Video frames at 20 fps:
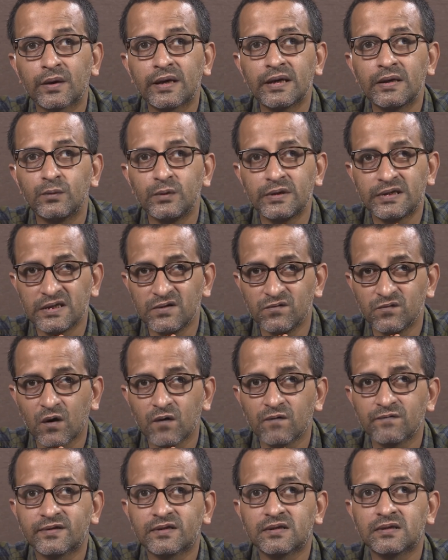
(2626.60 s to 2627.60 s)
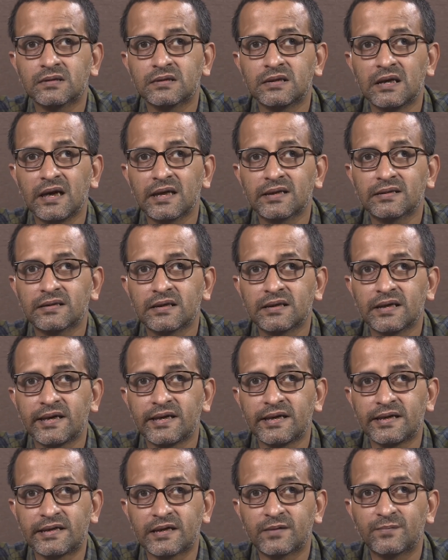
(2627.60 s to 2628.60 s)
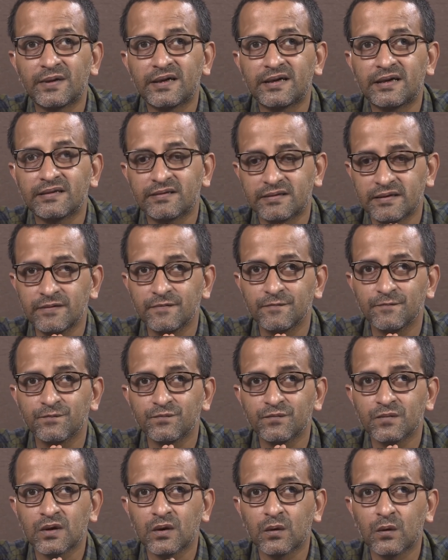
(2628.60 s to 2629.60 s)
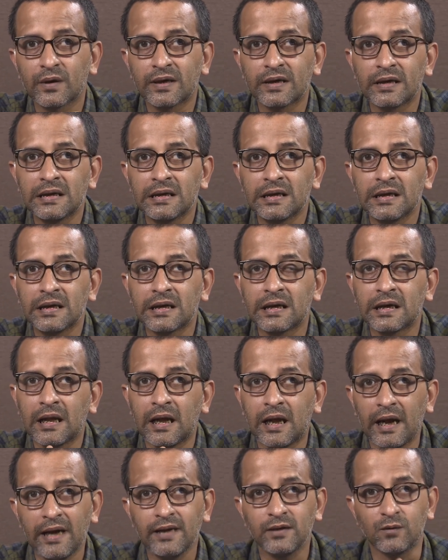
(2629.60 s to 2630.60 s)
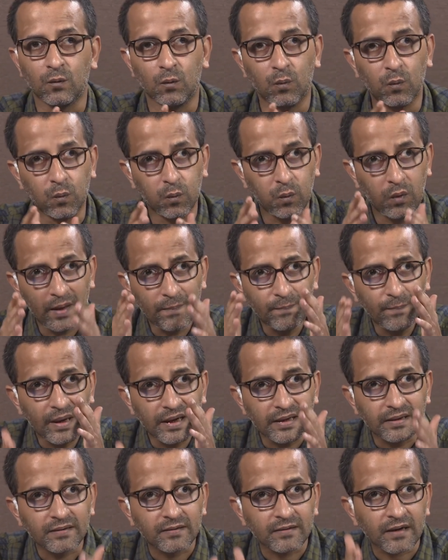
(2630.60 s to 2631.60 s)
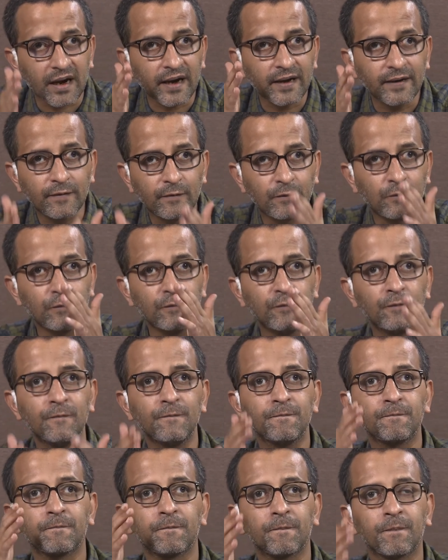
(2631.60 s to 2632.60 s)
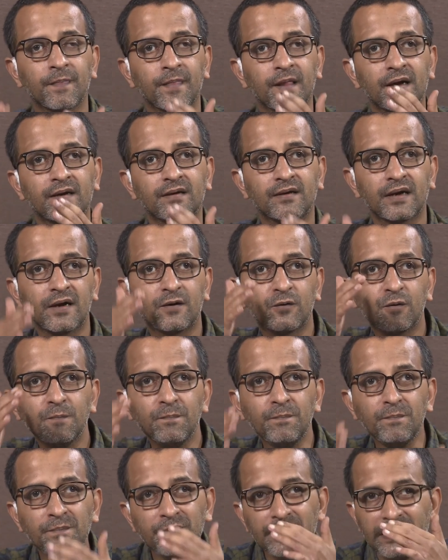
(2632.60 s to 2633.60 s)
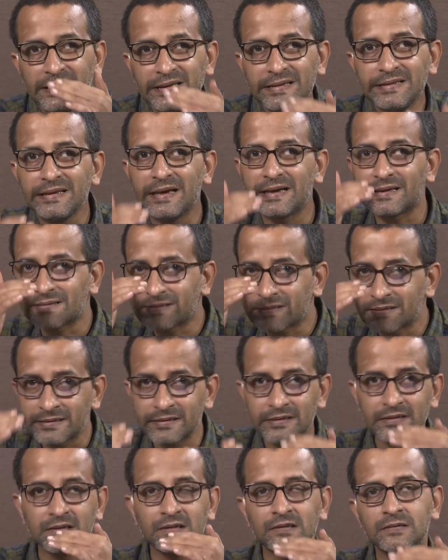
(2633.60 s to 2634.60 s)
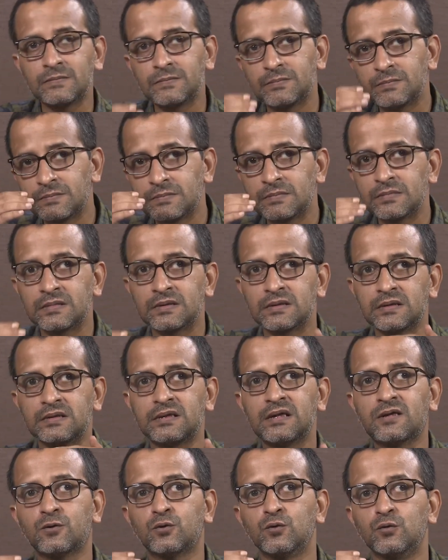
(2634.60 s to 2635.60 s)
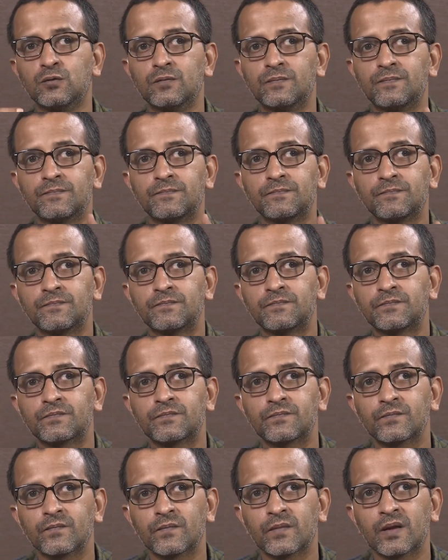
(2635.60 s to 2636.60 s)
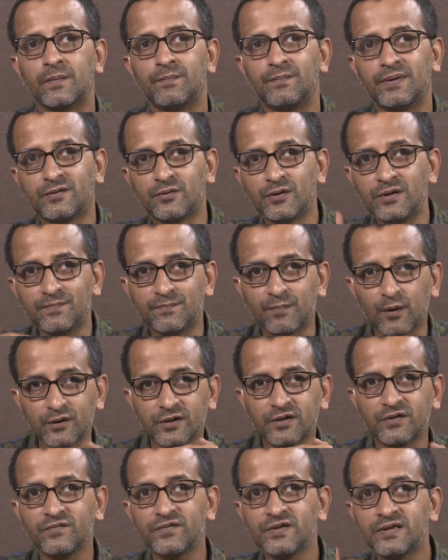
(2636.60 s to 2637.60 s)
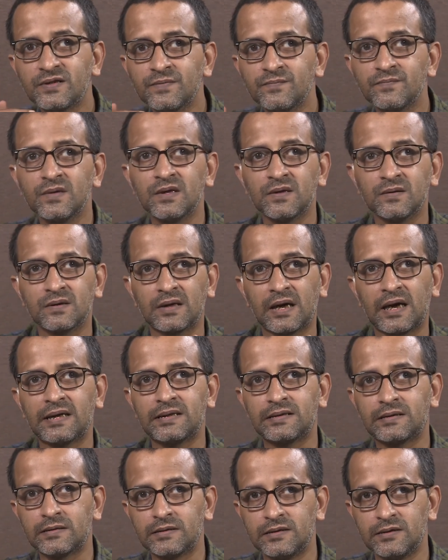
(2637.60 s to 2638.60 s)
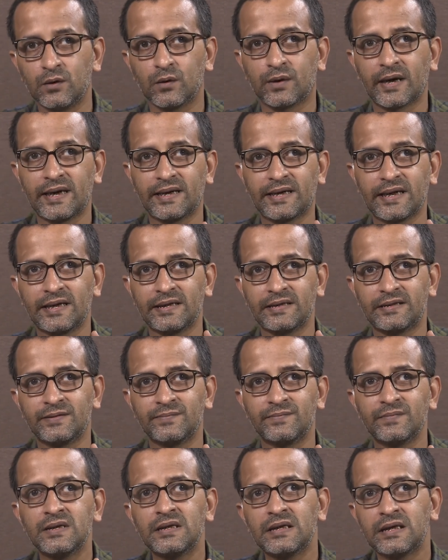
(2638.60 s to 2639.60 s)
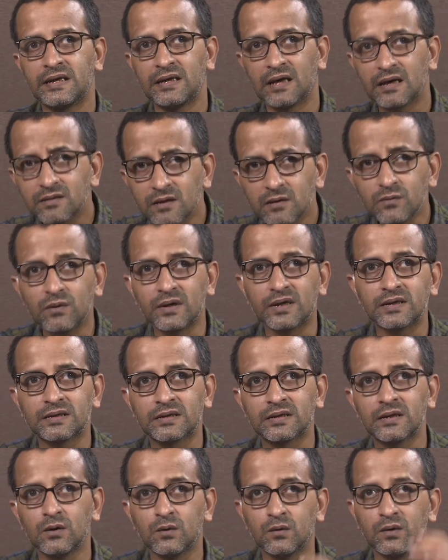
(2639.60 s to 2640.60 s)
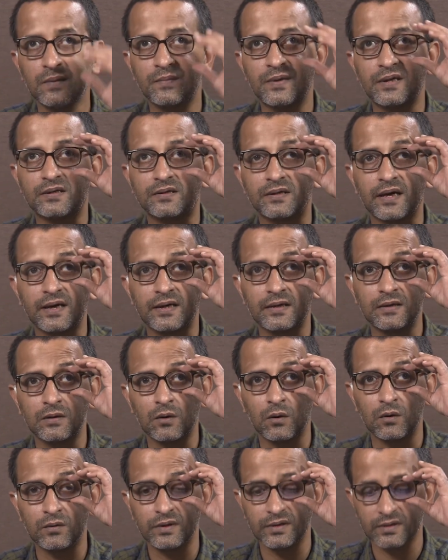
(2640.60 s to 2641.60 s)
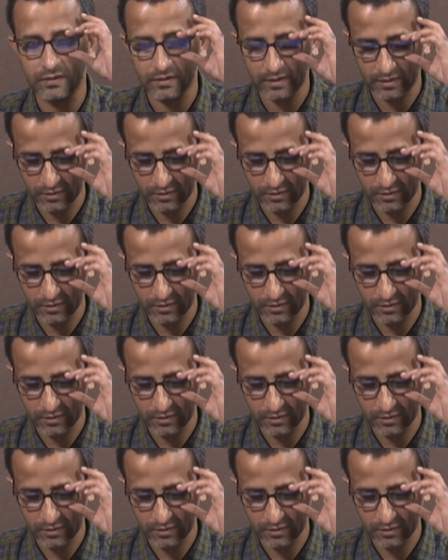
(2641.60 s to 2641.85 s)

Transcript: okay, which involves selection and interpretation. Okay. And Weber tried to try to mediate the two between positivism and neo-Kantianism. In other words, Weber tried always